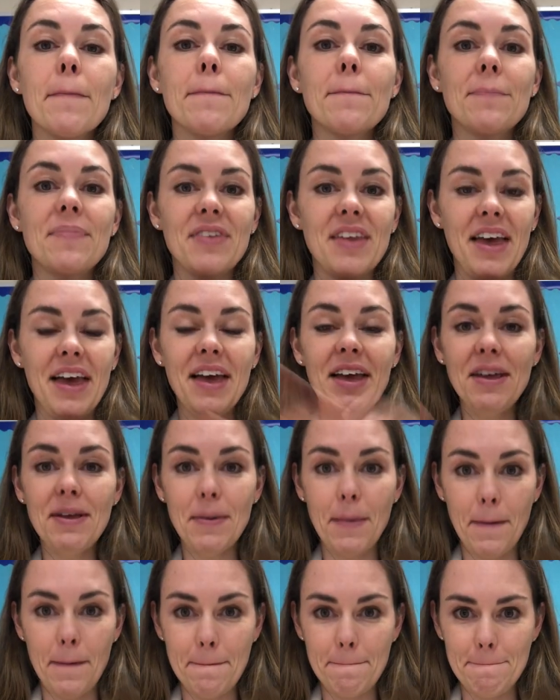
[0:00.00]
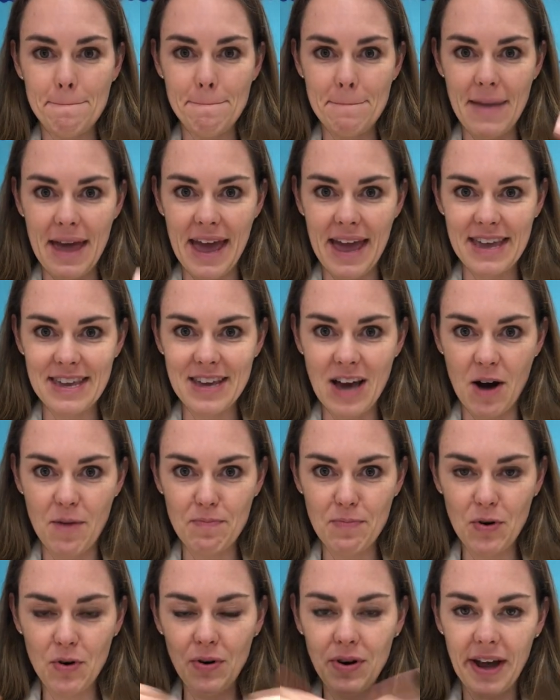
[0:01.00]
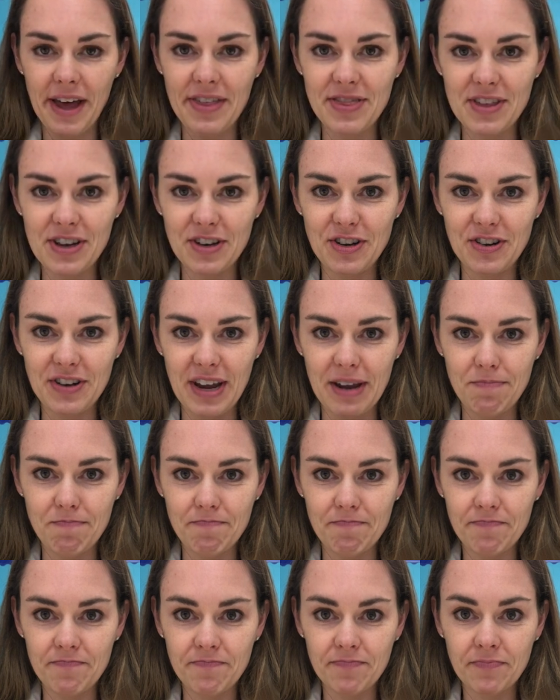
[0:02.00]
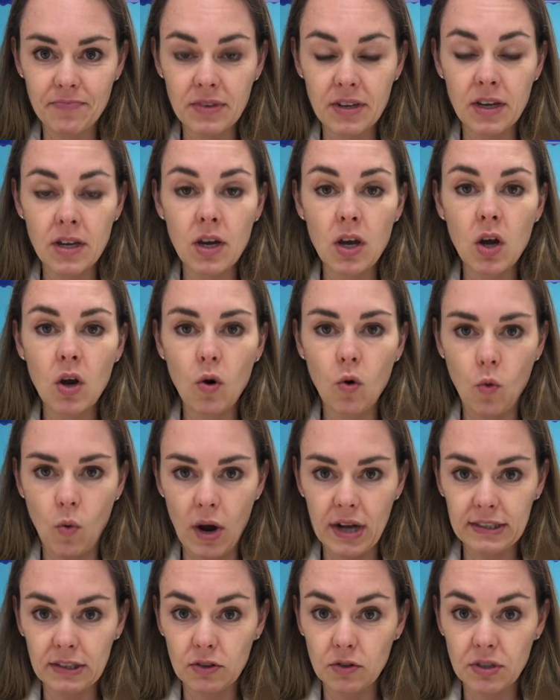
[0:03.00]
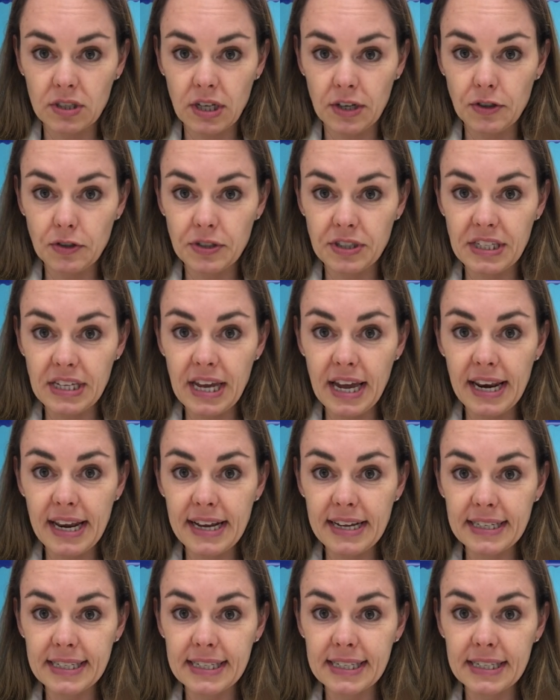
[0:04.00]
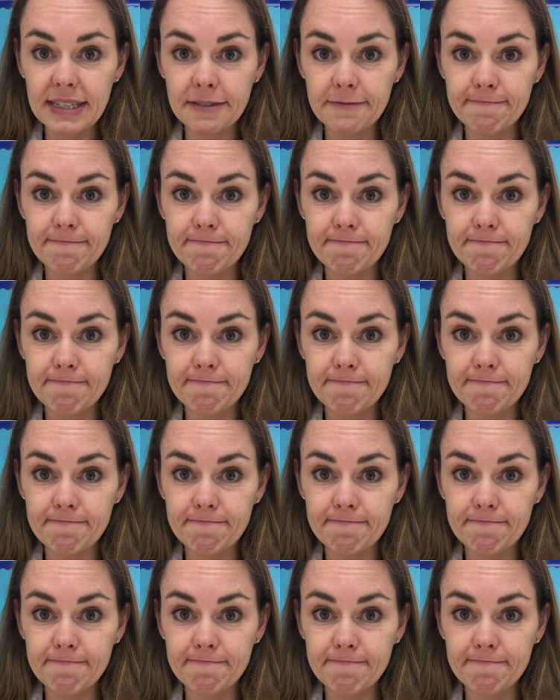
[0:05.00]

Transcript: Say, me llamo, and then your name. ¿Cuántos años tienes?